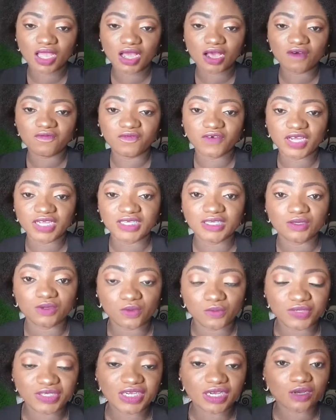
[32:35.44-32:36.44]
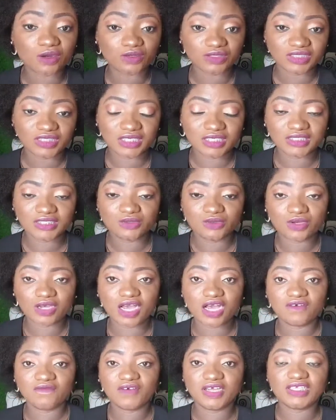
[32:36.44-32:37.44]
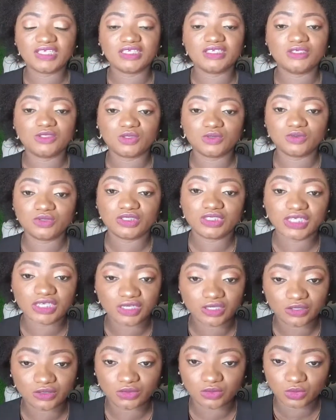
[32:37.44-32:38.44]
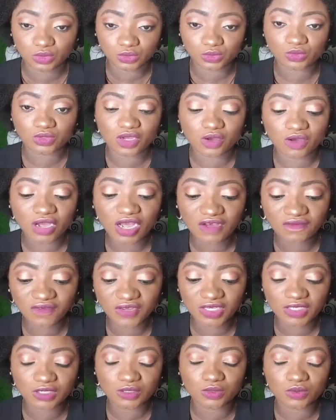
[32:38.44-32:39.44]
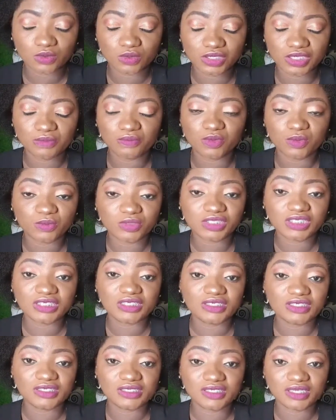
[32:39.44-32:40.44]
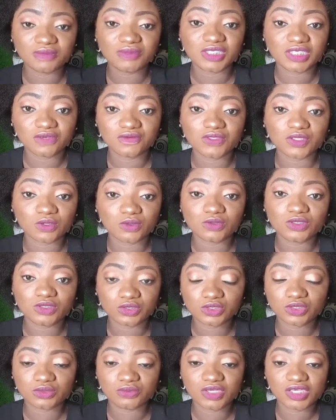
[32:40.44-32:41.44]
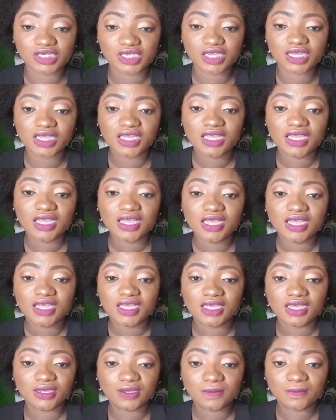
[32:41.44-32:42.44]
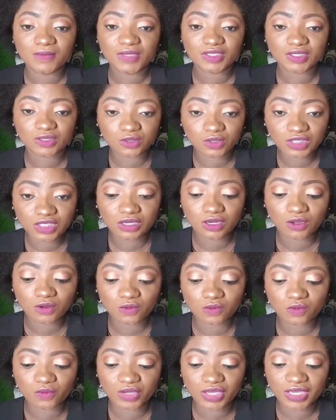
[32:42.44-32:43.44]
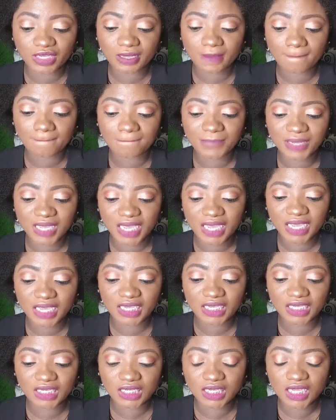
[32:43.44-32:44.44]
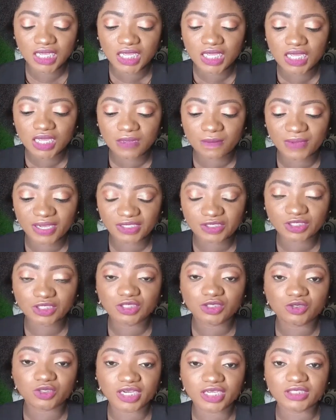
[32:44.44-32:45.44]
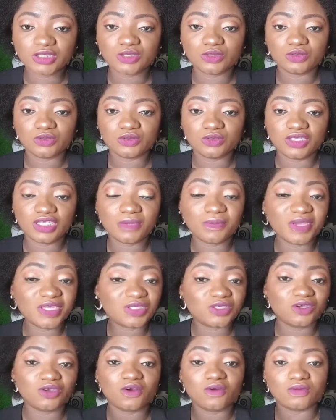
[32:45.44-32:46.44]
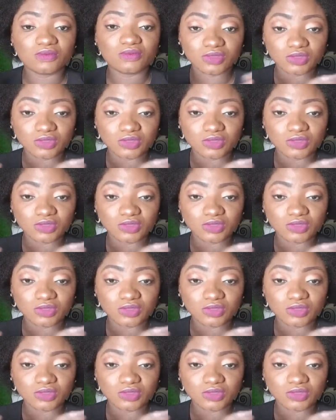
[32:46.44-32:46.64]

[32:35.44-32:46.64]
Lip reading: how far they go with their content, or how far or how far they go in promoting themselves on social media. It goes a long way by just trying to. It depends on